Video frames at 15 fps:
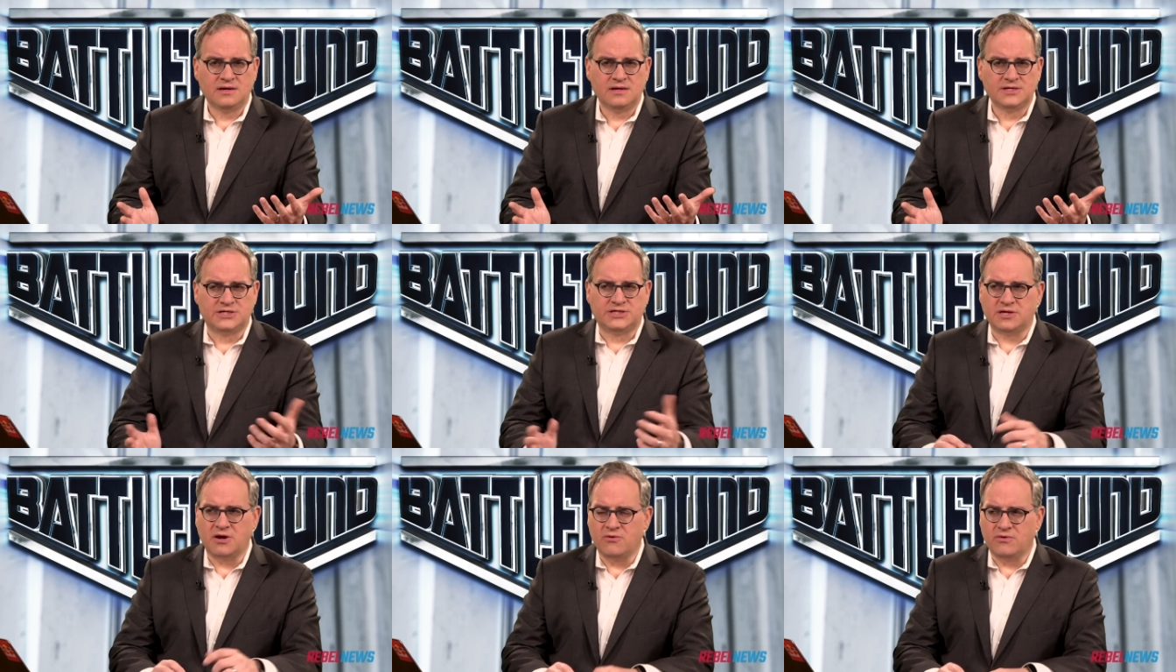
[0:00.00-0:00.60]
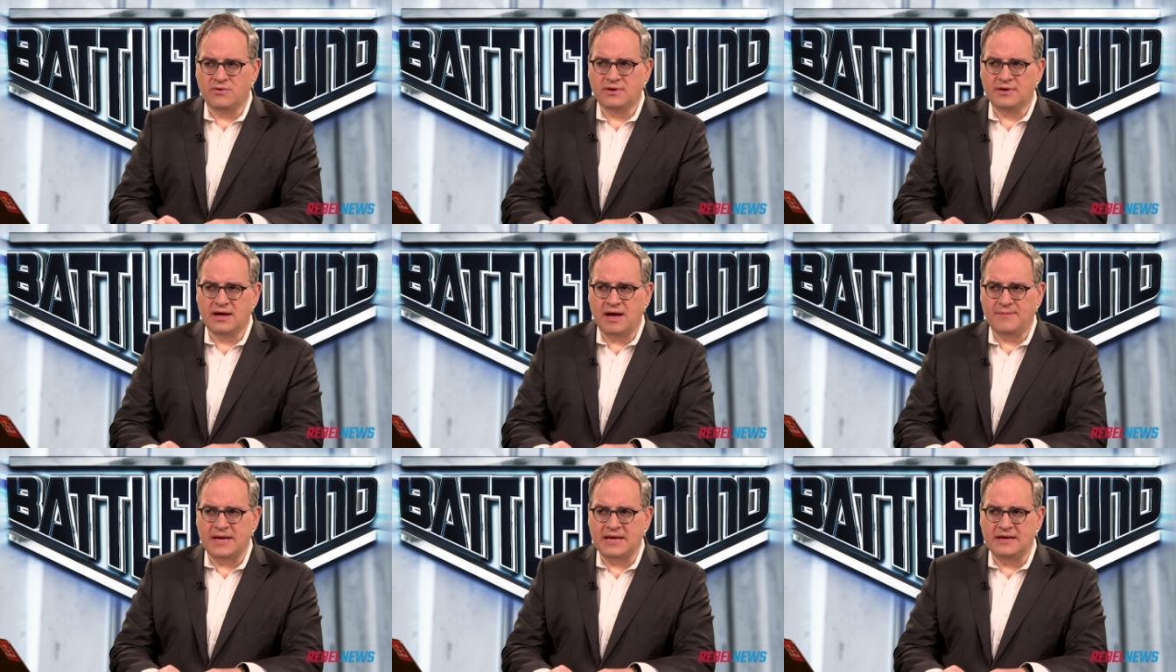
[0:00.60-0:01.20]
So,
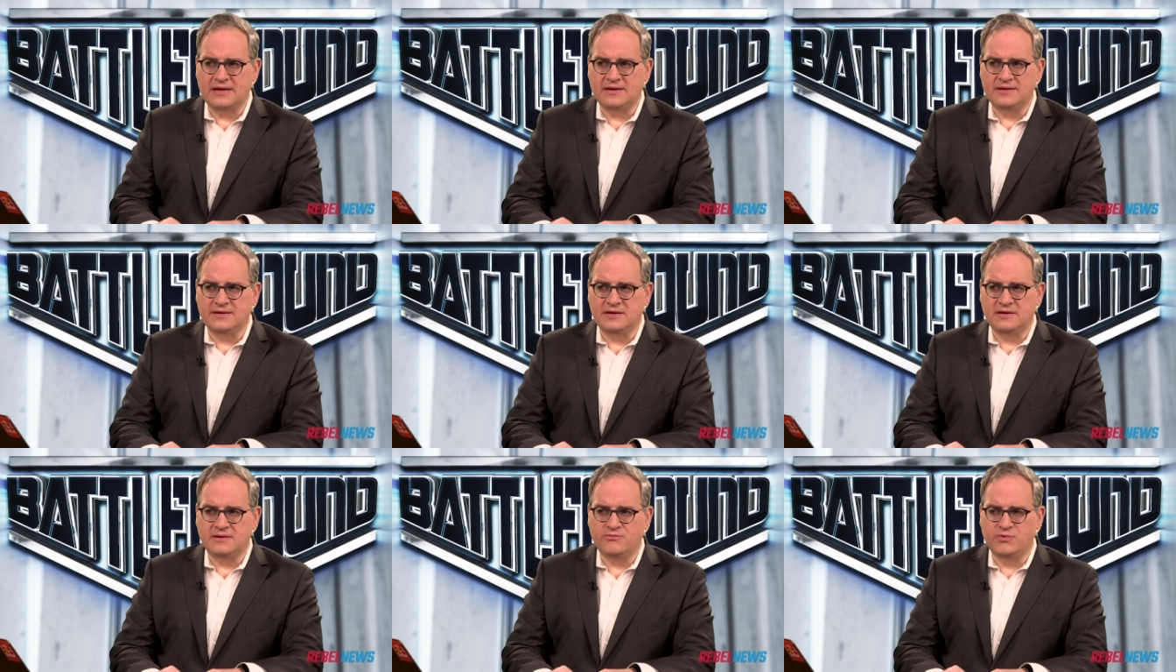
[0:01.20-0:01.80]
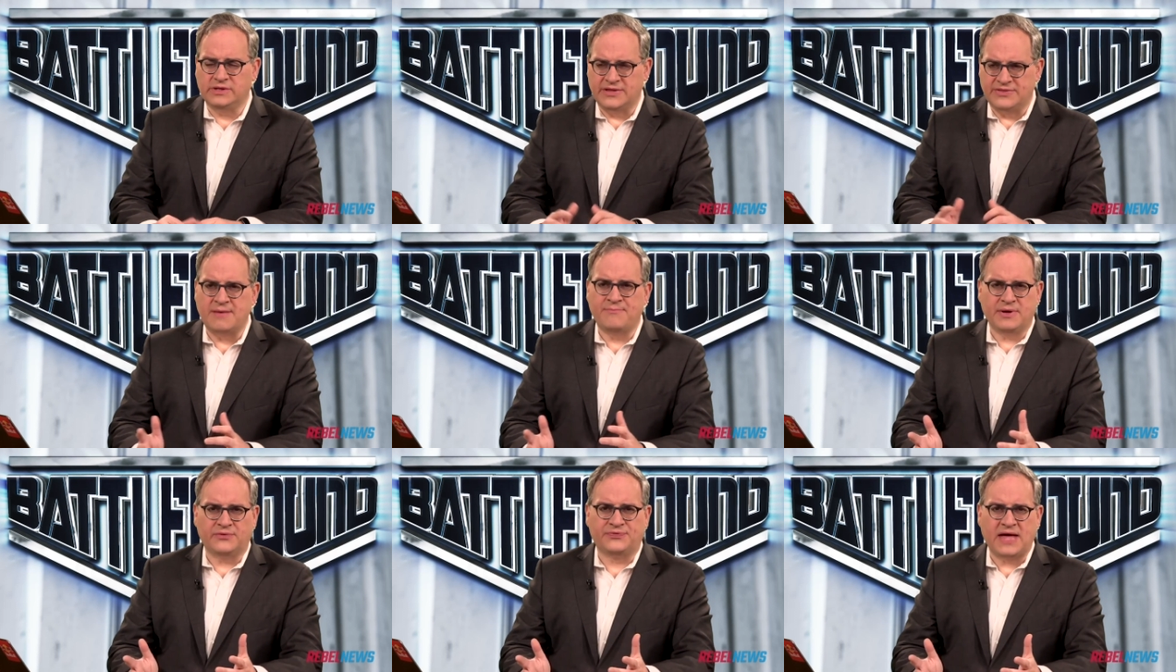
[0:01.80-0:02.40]
I mean, really, they
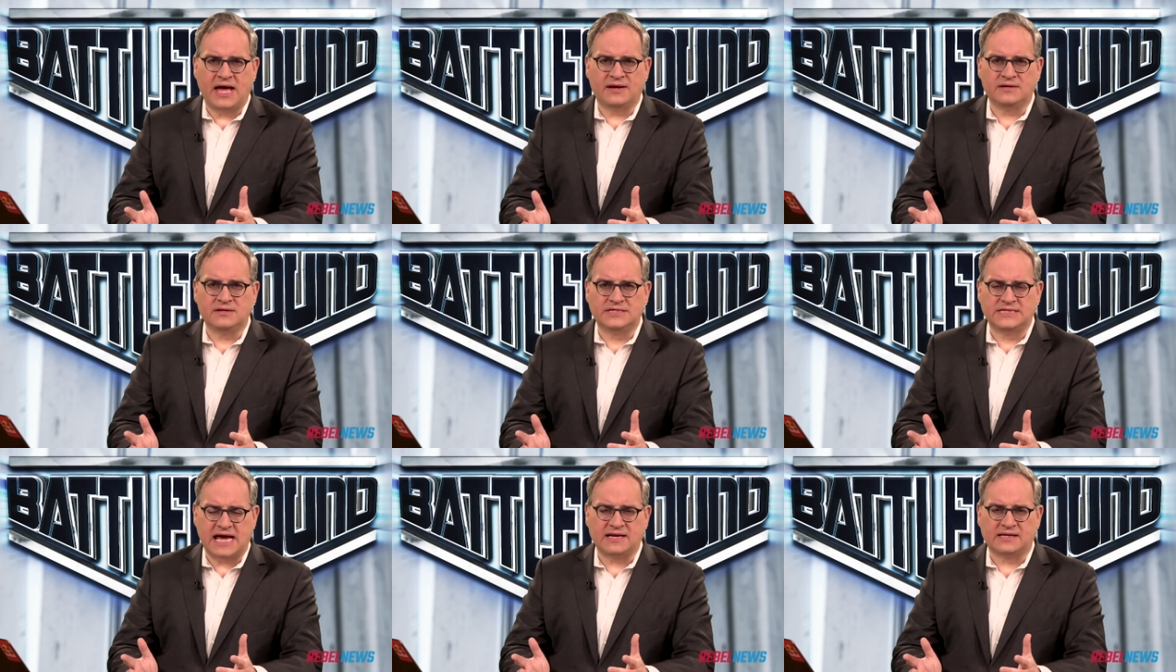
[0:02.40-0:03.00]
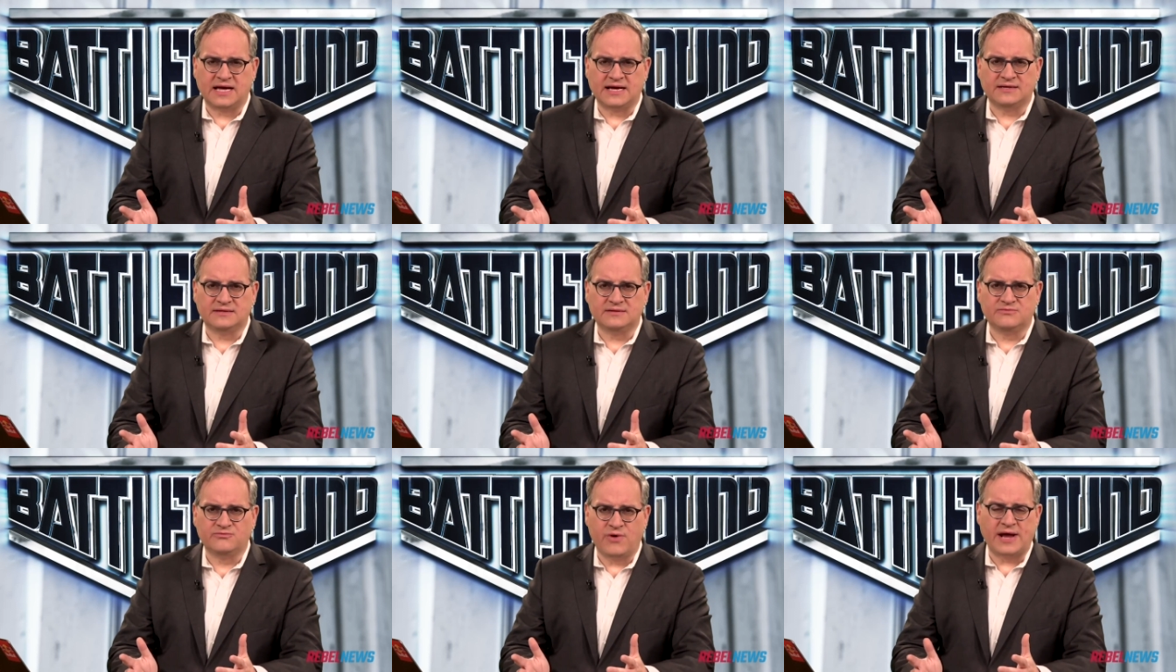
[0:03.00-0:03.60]
built that satellite
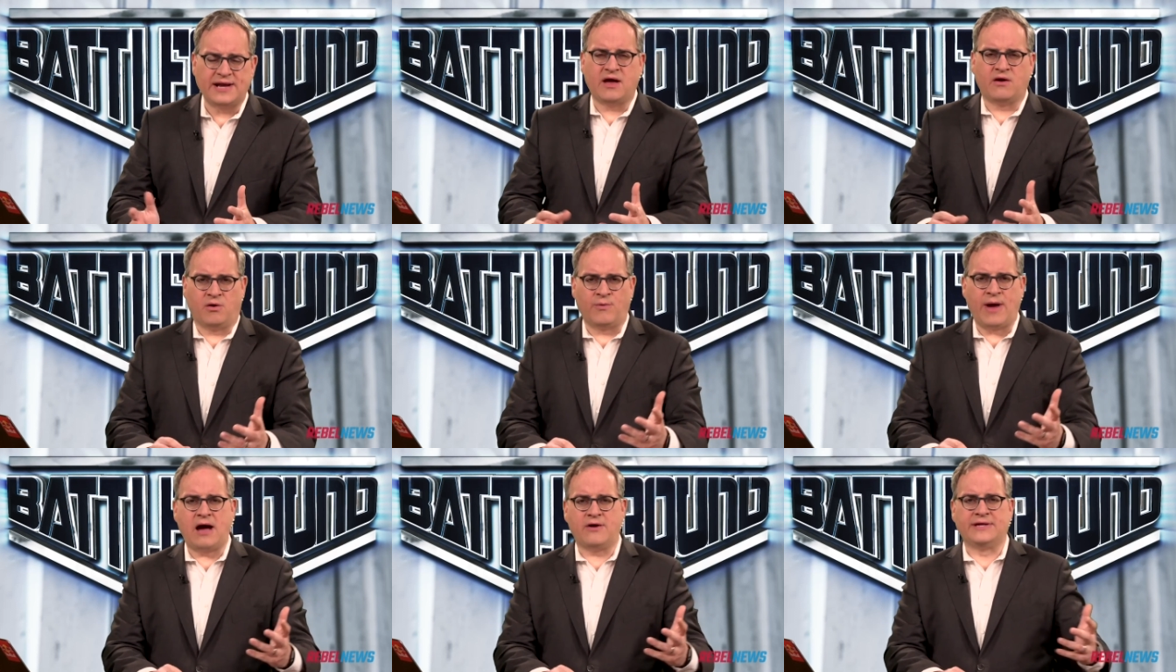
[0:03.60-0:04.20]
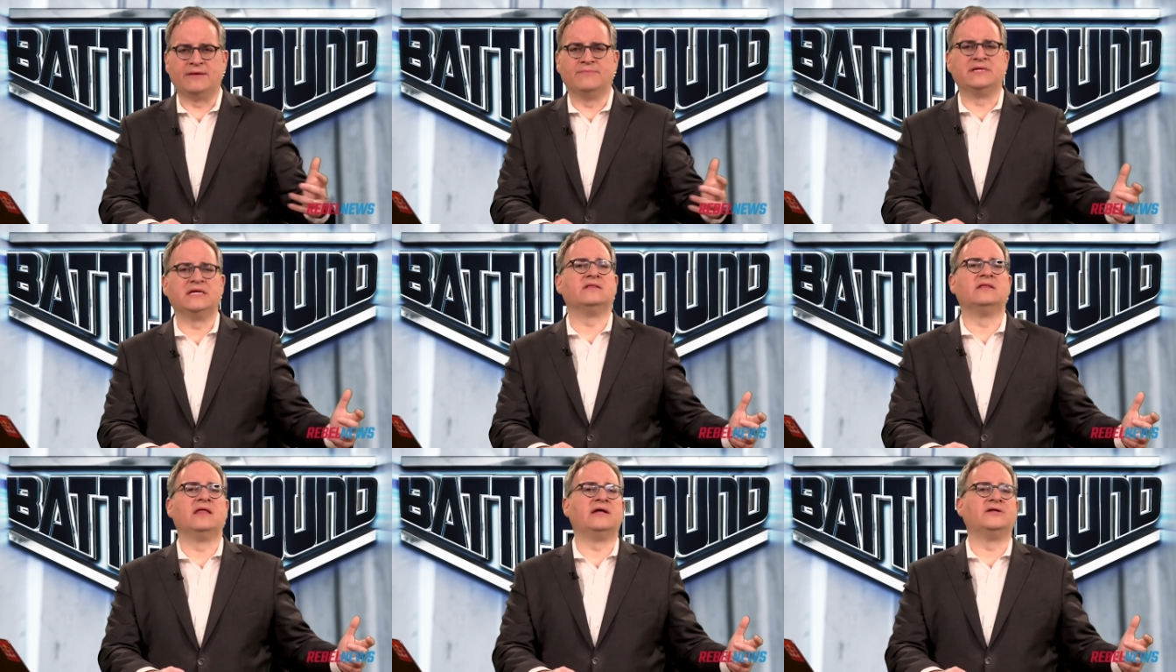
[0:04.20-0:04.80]
radio around him,
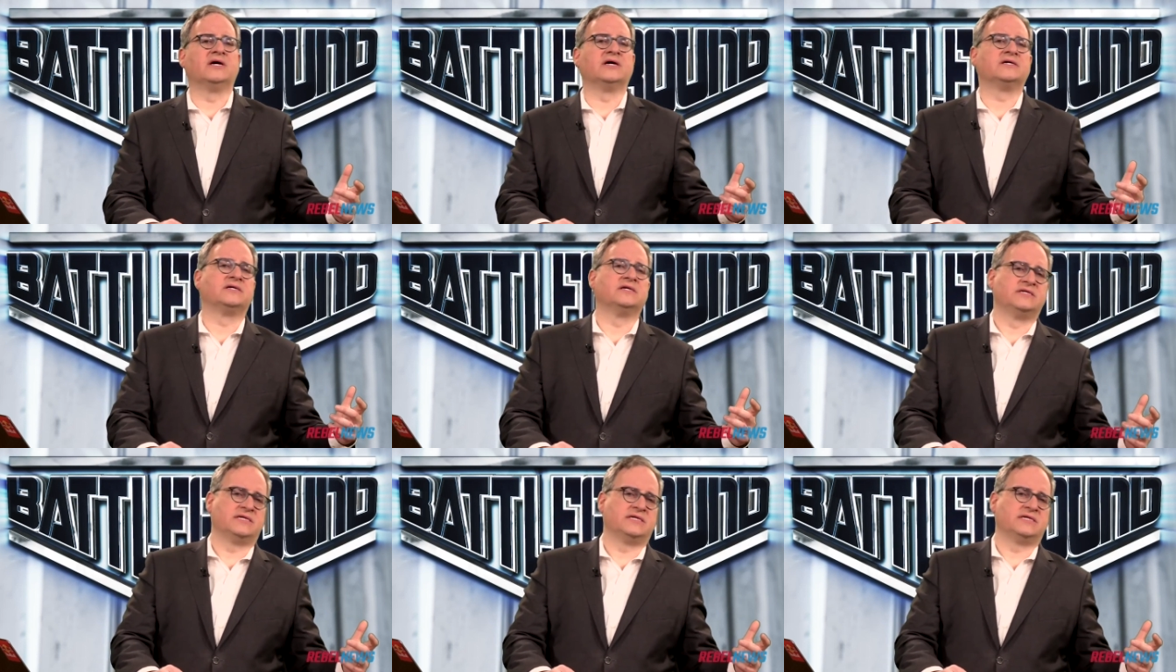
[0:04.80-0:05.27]
didn't they, Justin?